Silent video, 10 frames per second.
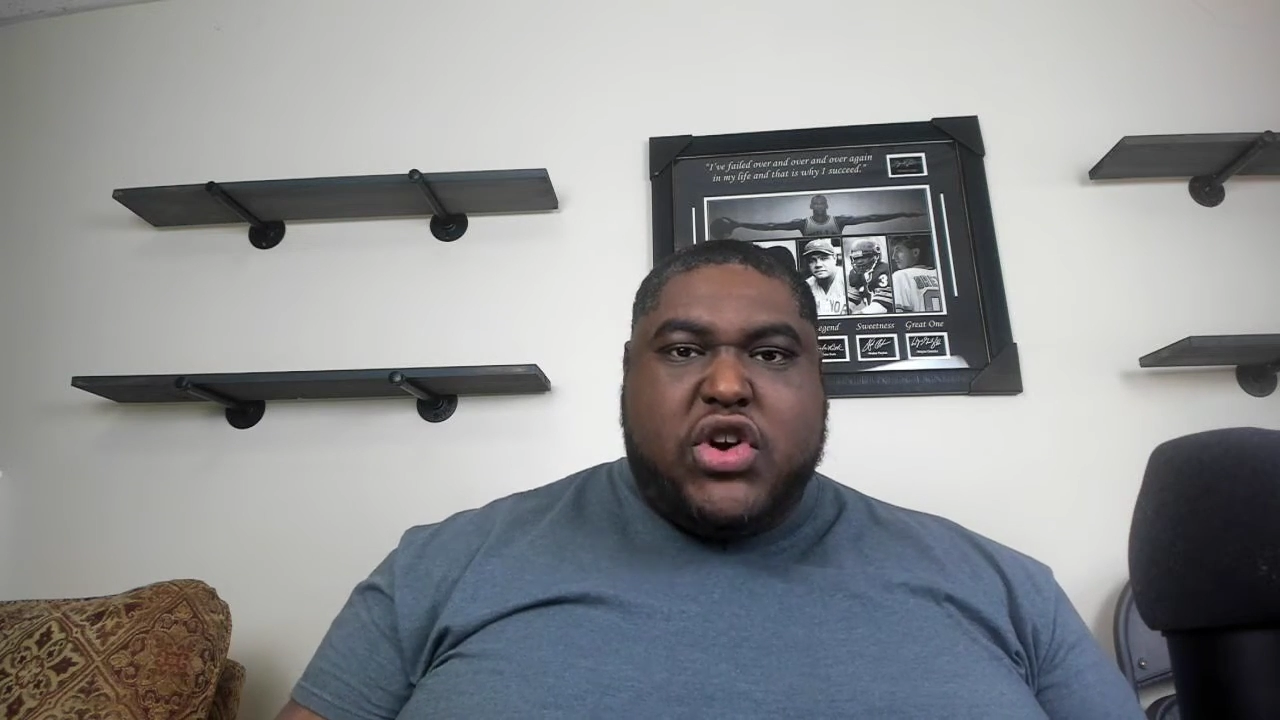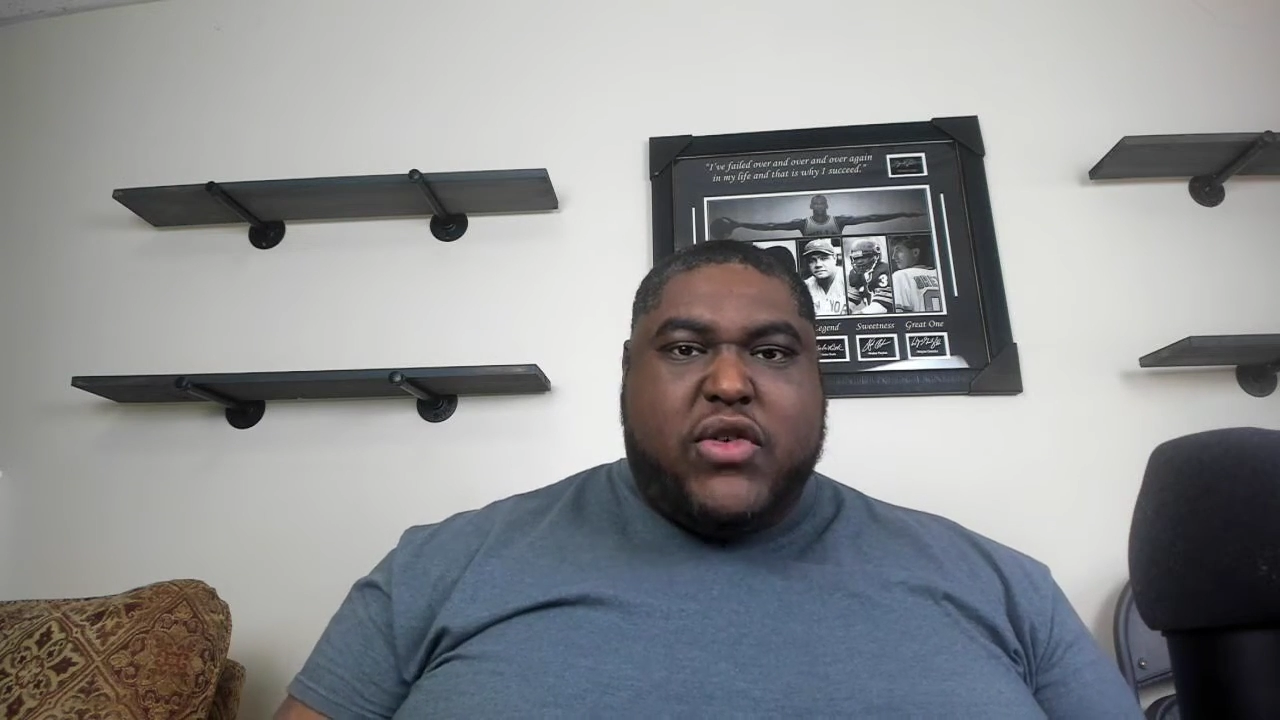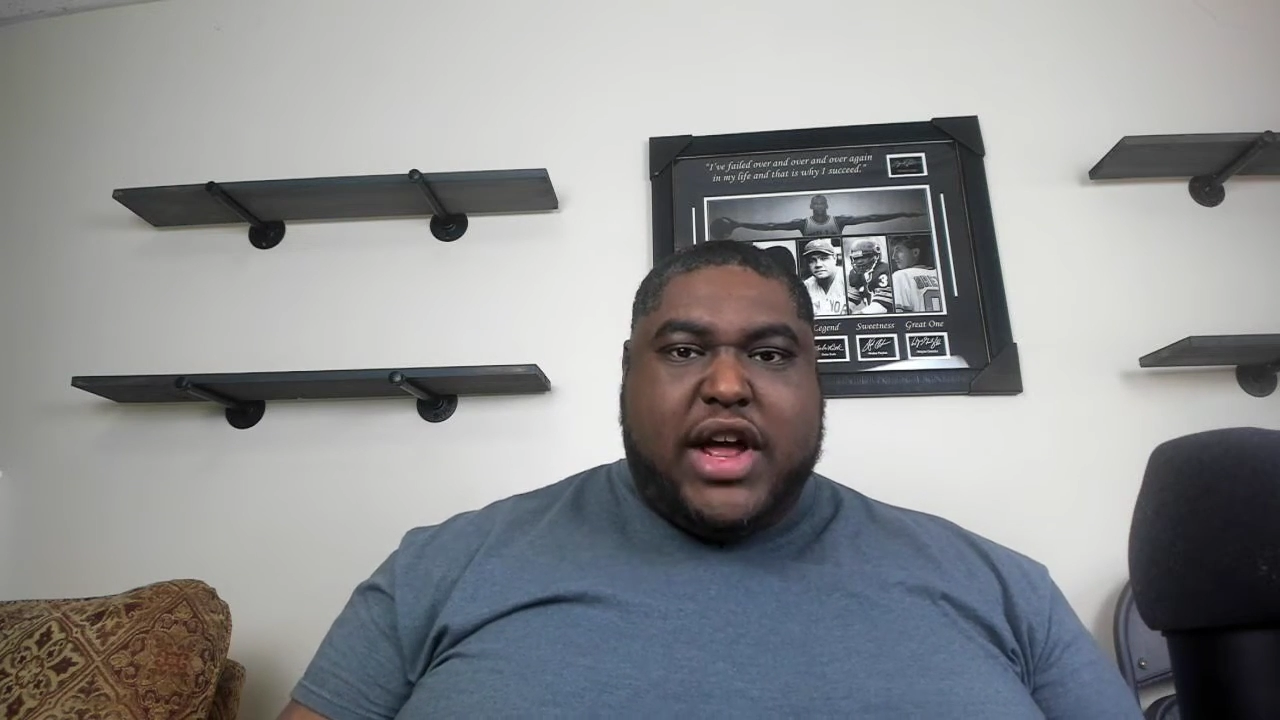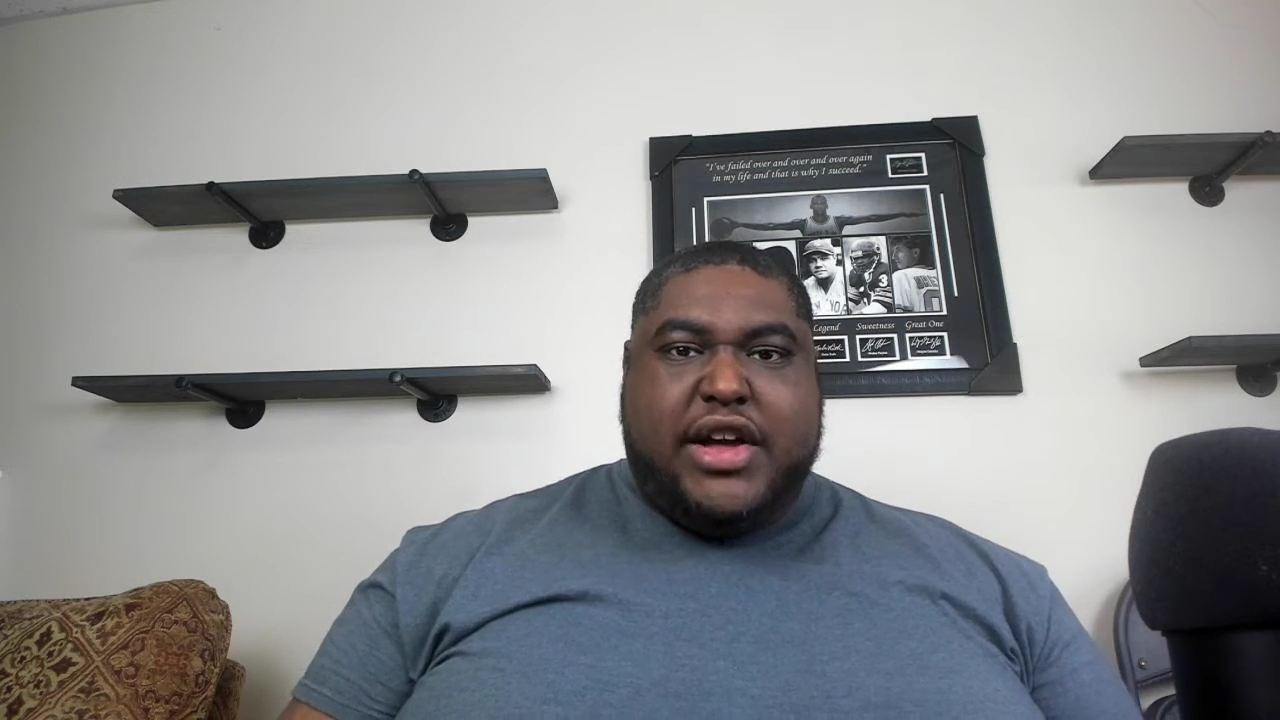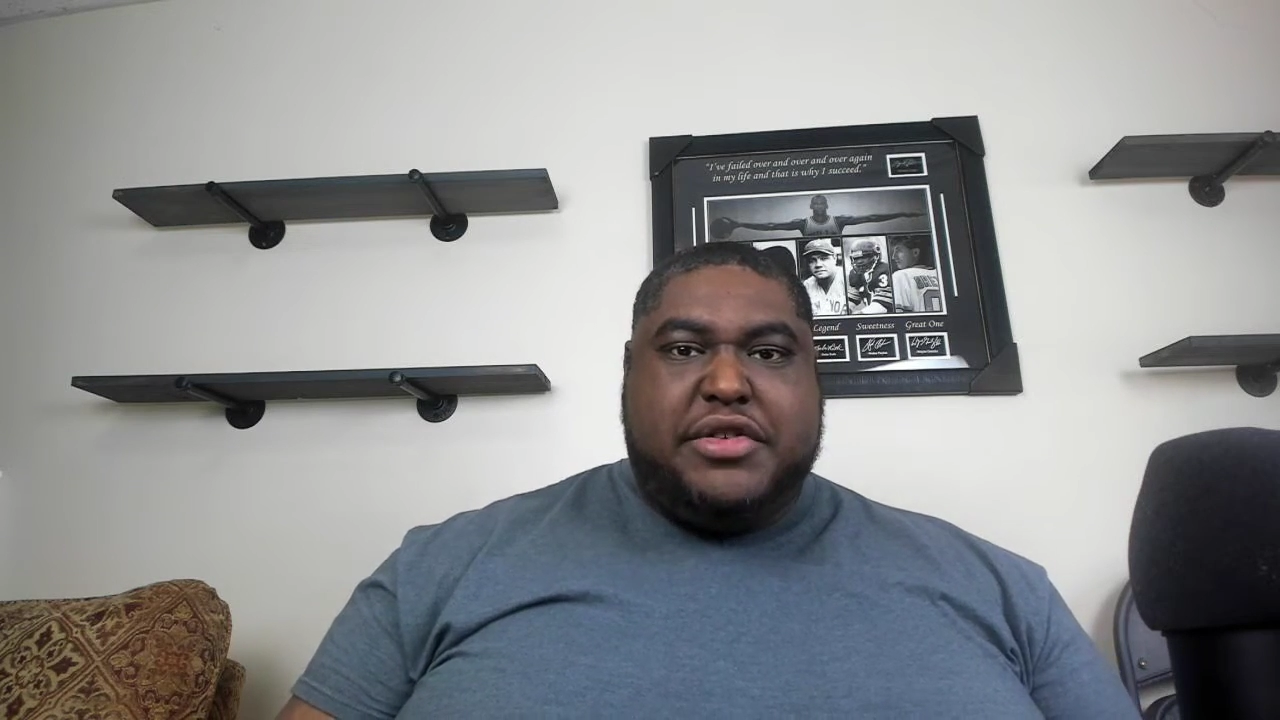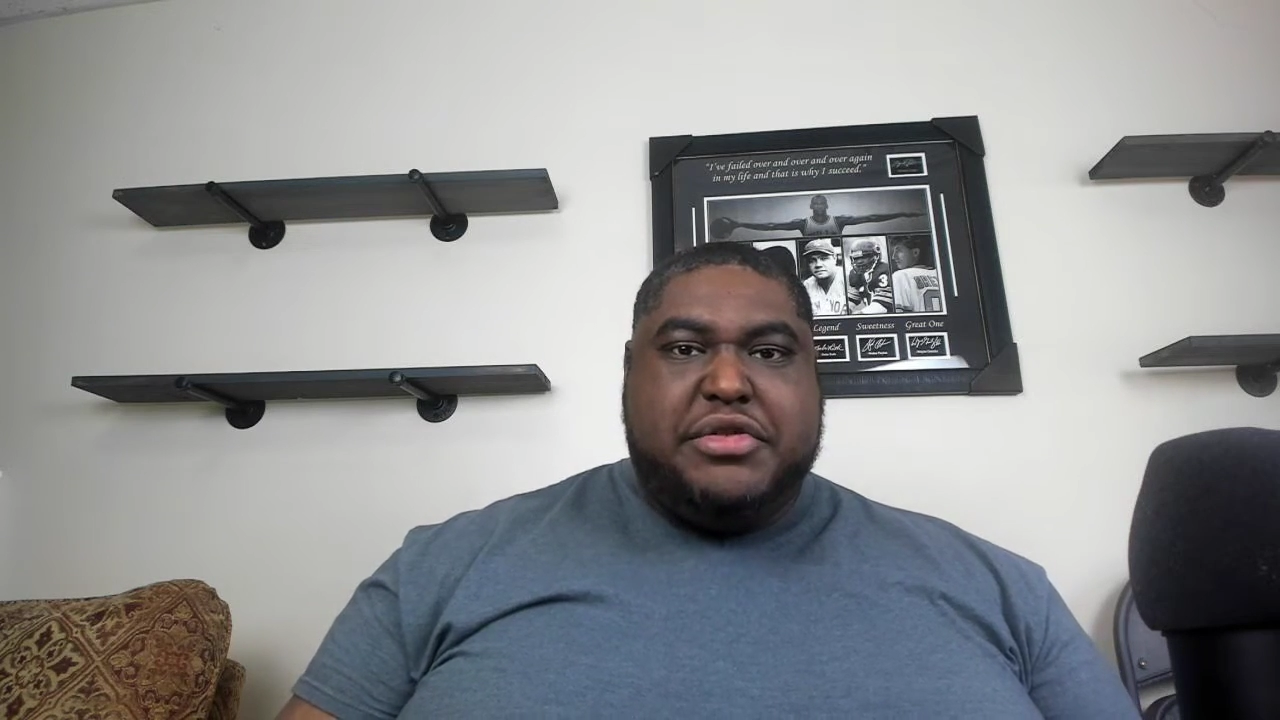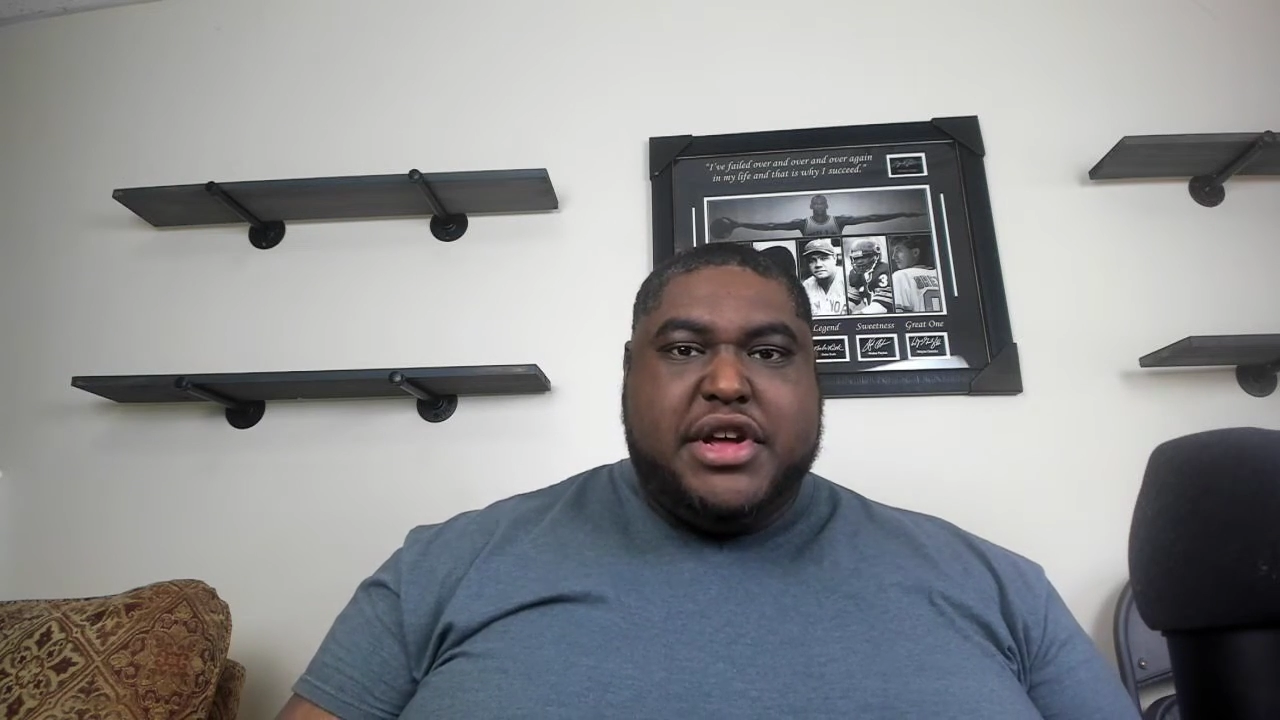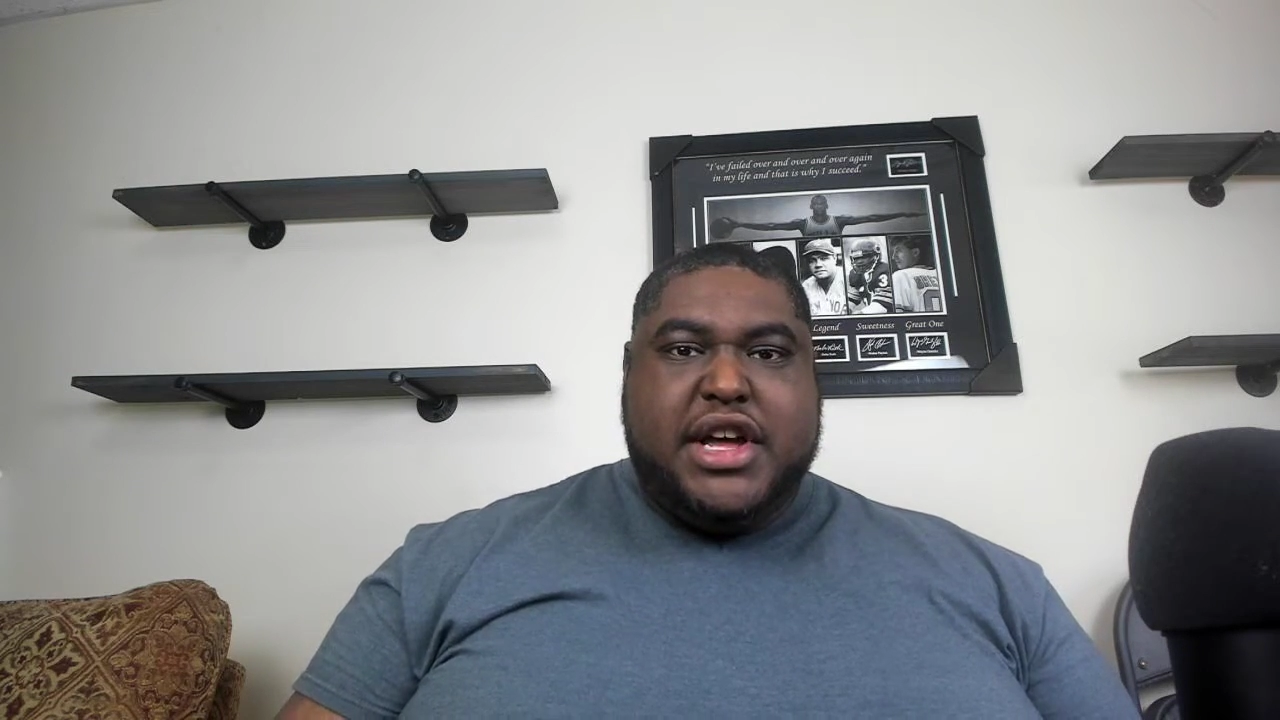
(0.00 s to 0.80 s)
around